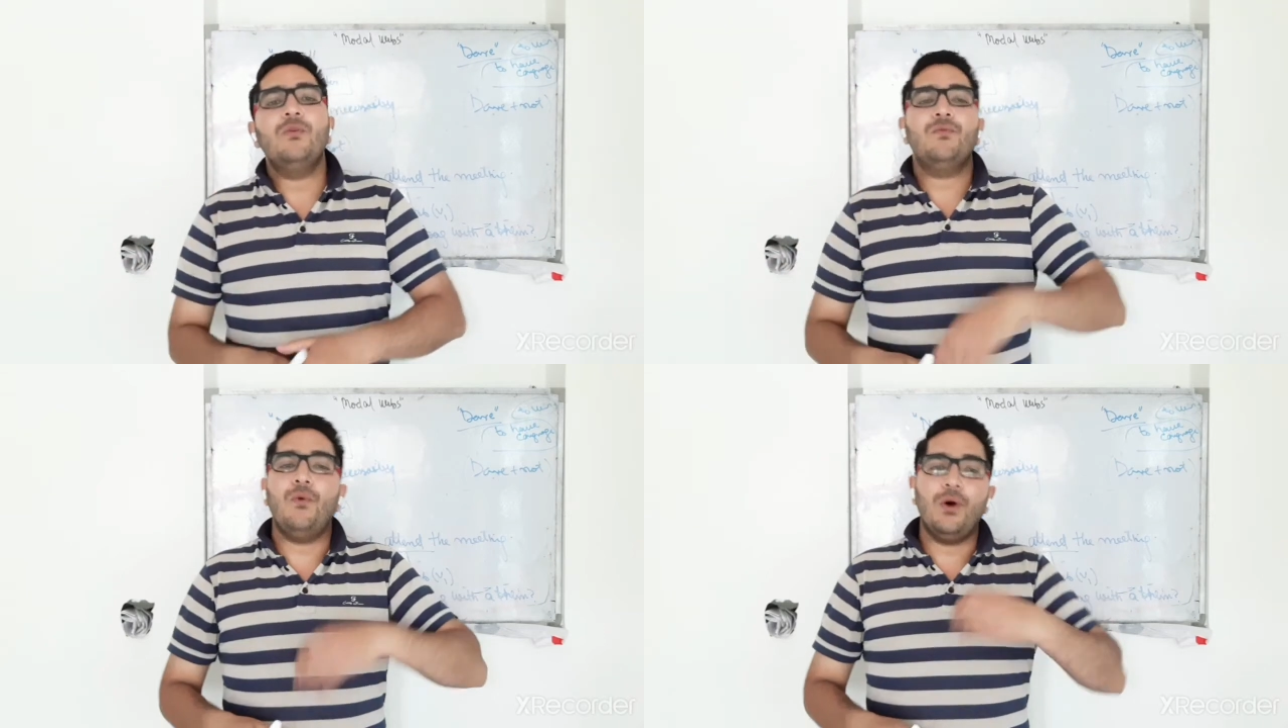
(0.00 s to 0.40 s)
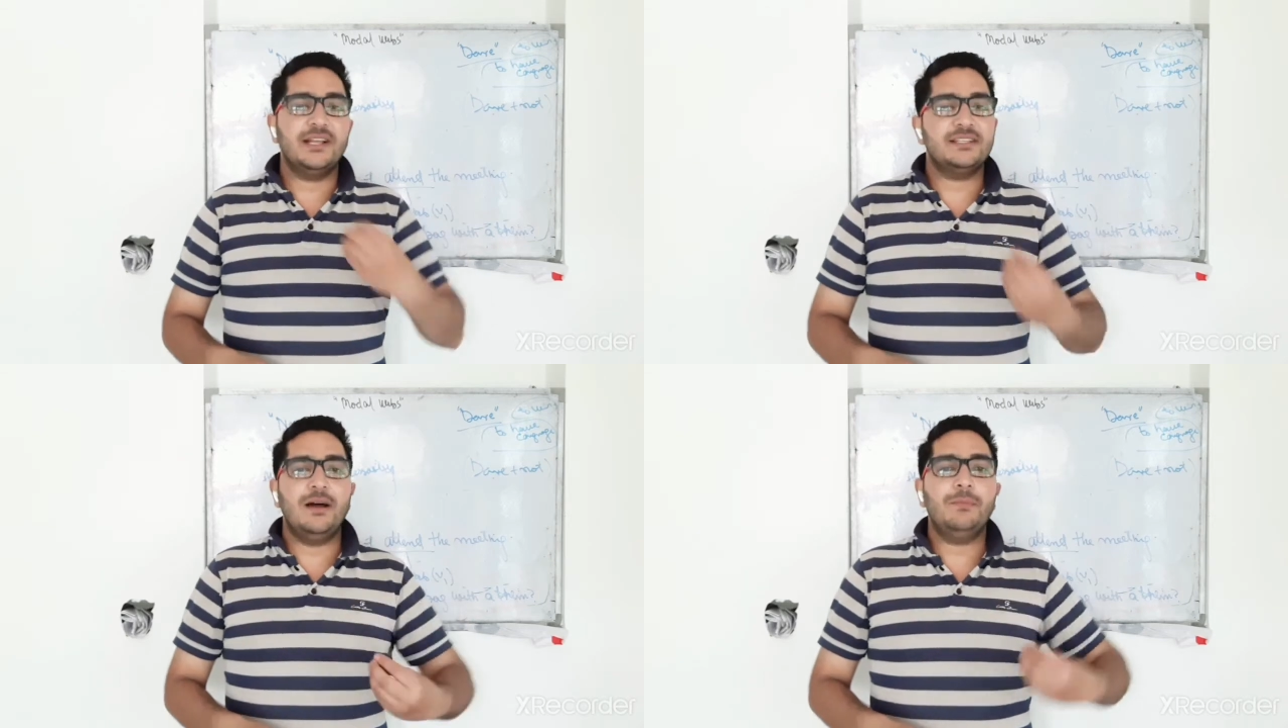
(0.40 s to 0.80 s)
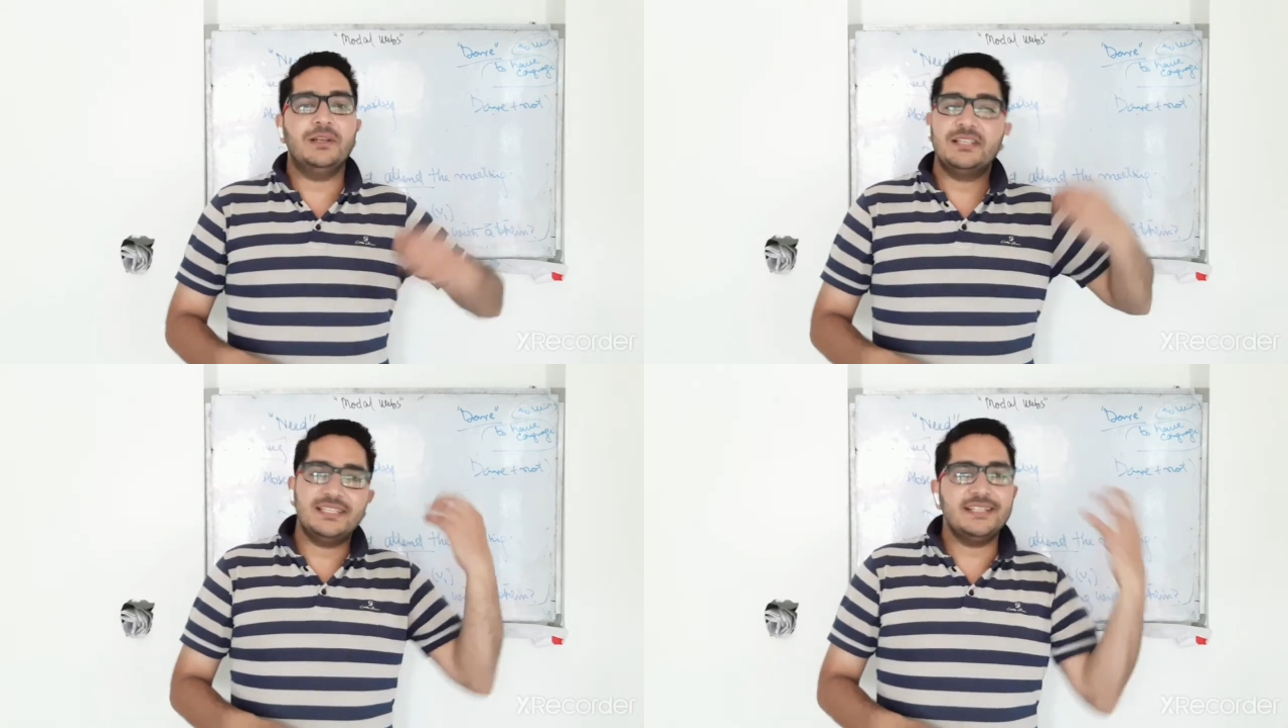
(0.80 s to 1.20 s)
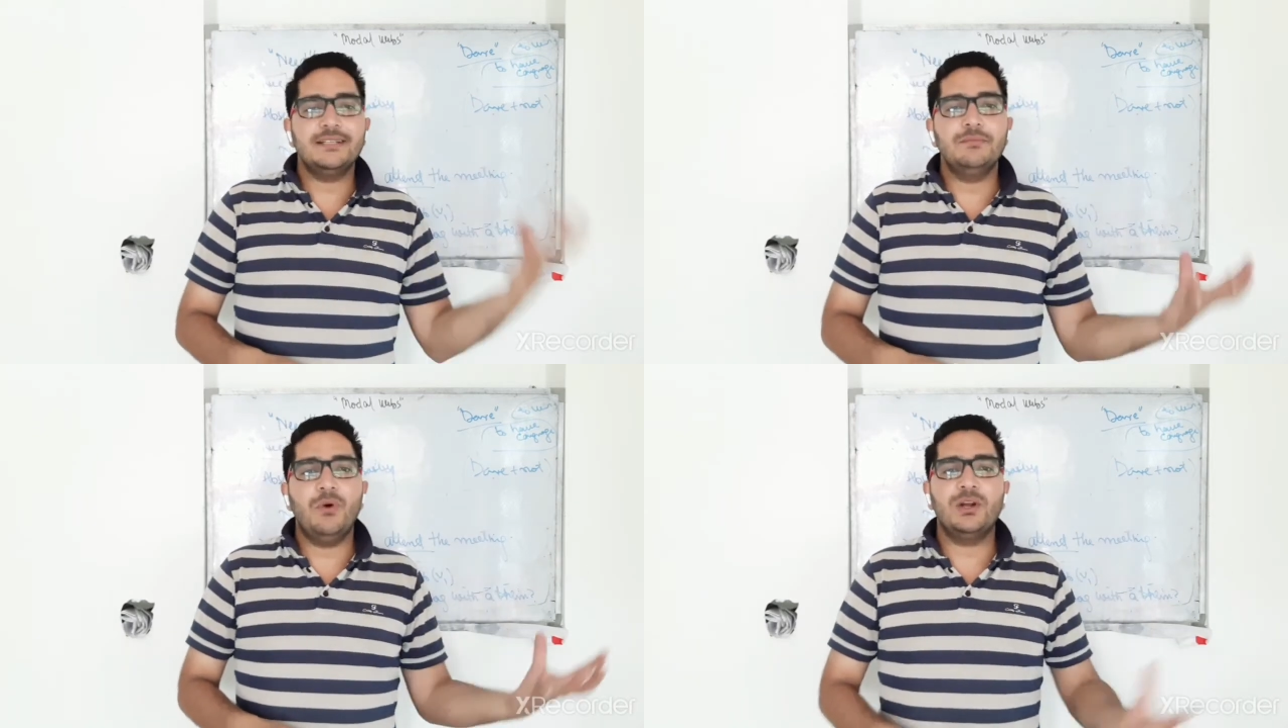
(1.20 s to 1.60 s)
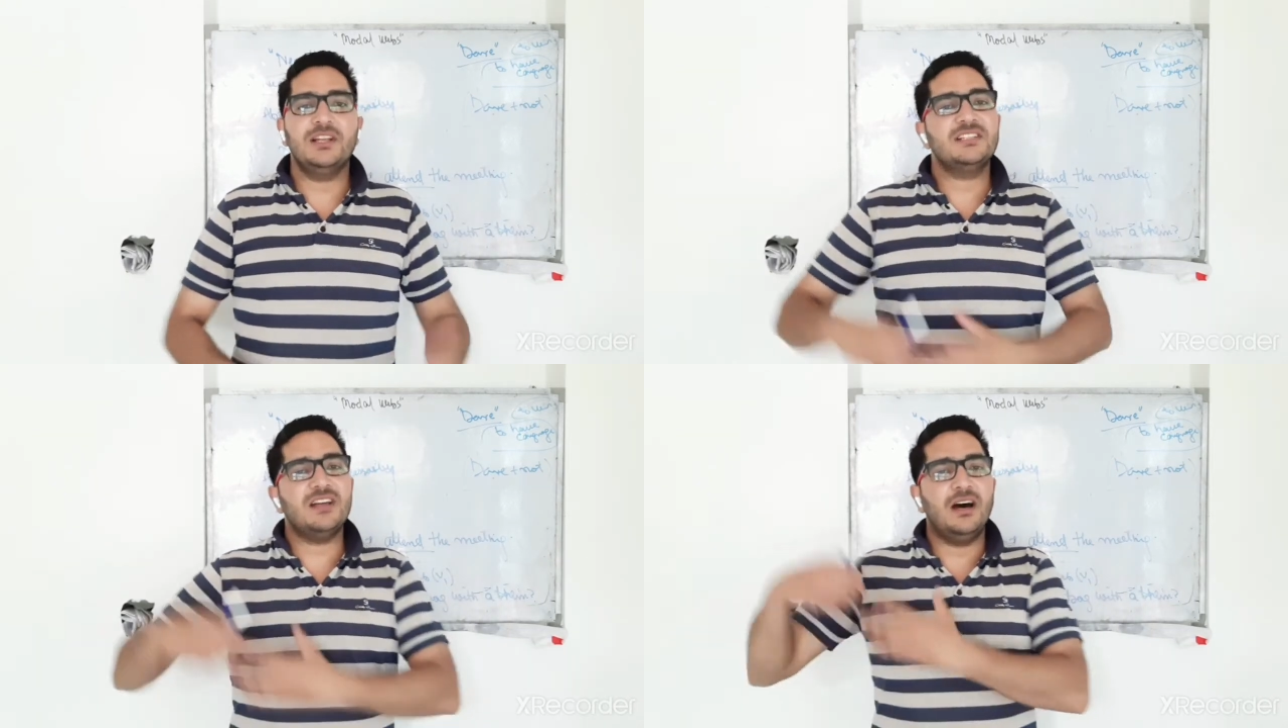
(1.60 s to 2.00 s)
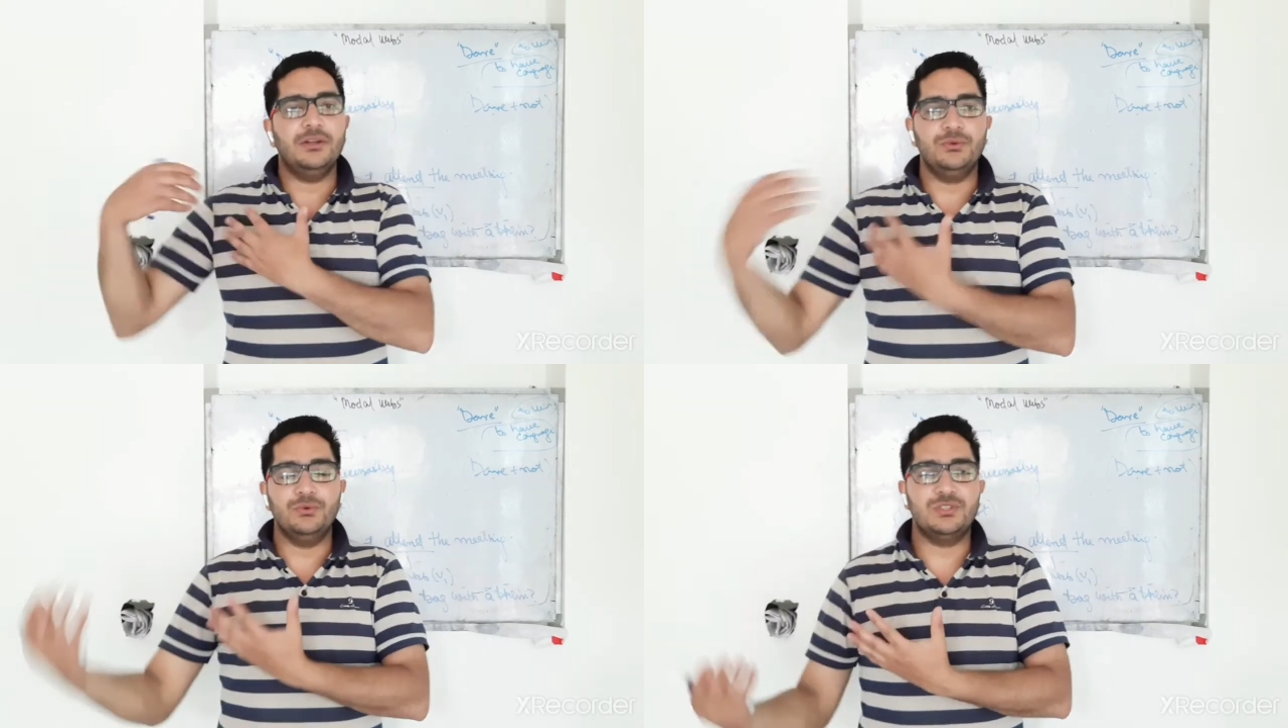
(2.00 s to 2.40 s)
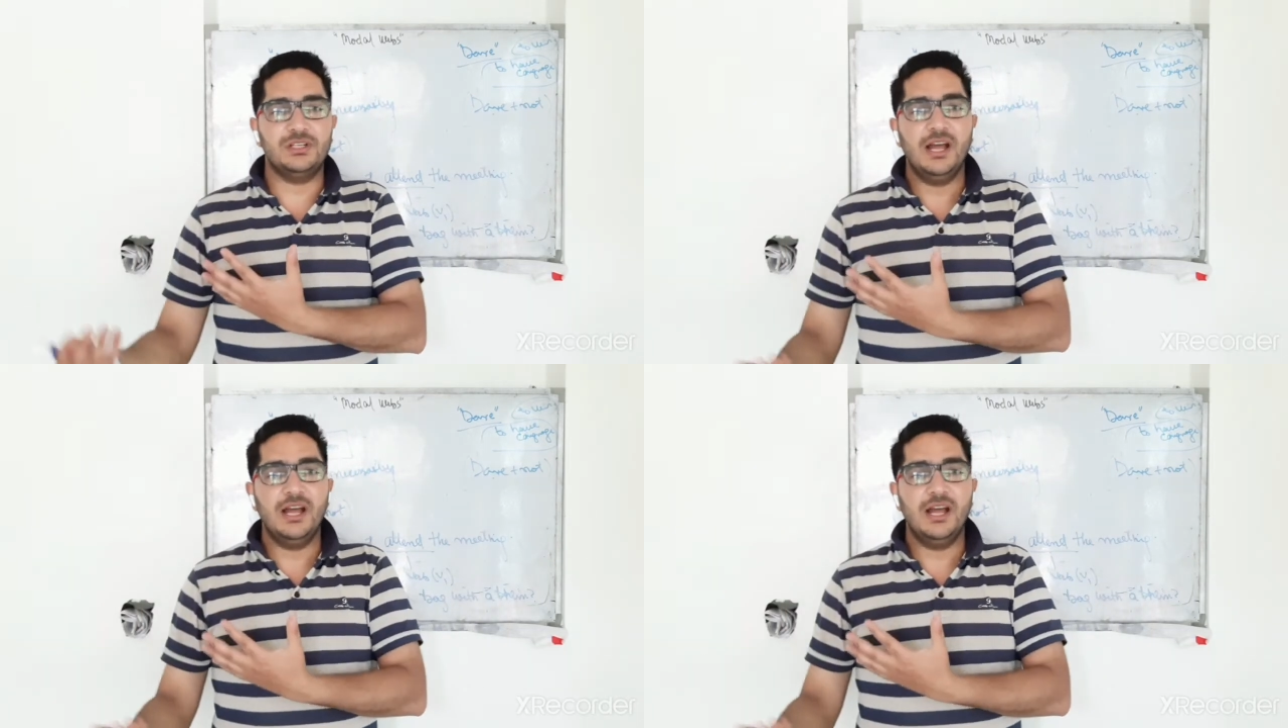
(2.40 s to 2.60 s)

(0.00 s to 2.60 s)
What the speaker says: for example, certain models are used,